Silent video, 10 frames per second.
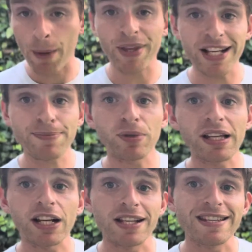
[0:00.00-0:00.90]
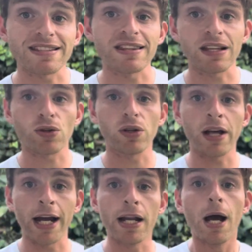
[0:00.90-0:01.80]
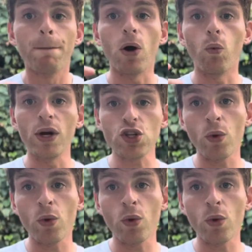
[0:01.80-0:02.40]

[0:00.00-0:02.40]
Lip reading: That's really a consistent thing through the line. But which